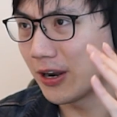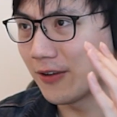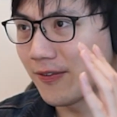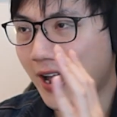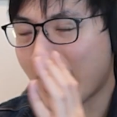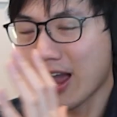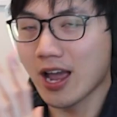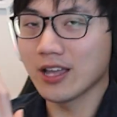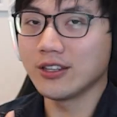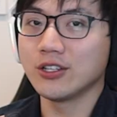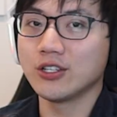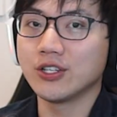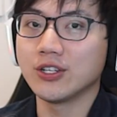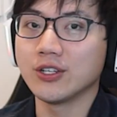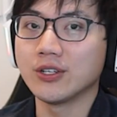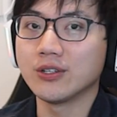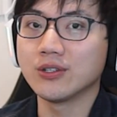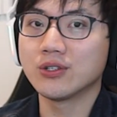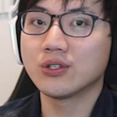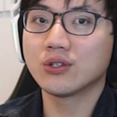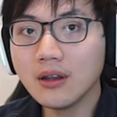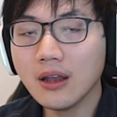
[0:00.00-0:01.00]
I had to
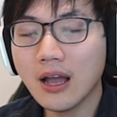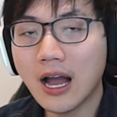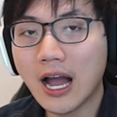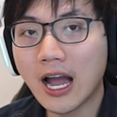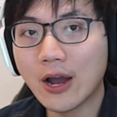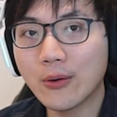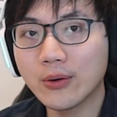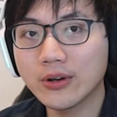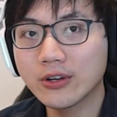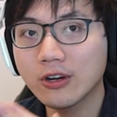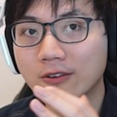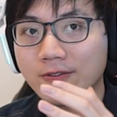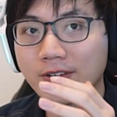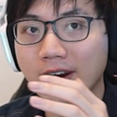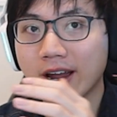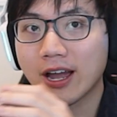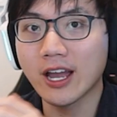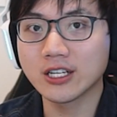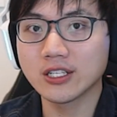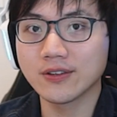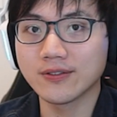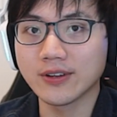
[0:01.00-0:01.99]
choose, I would go for
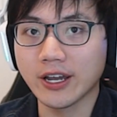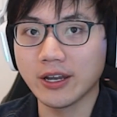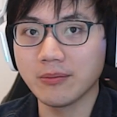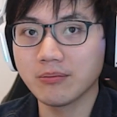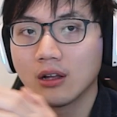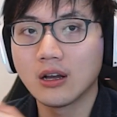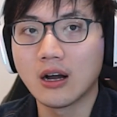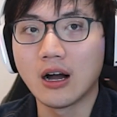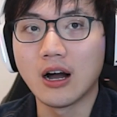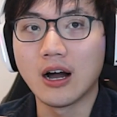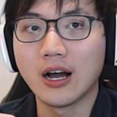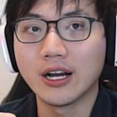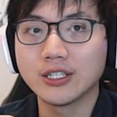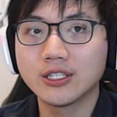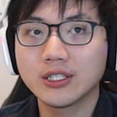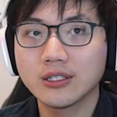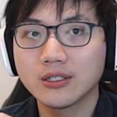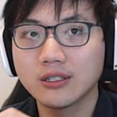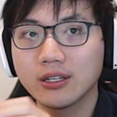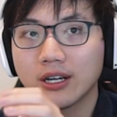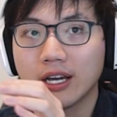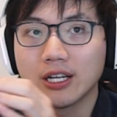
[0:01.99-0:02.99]
Edge of Night, Hodge,
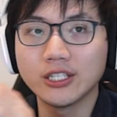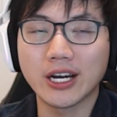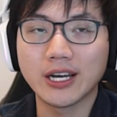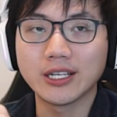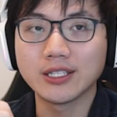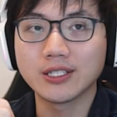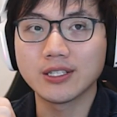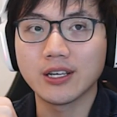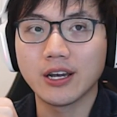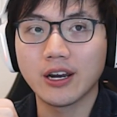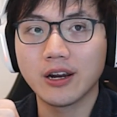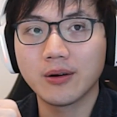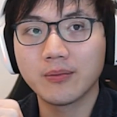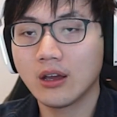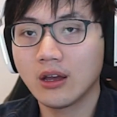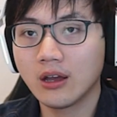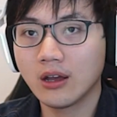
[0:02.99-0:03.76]
and Giant Slayer.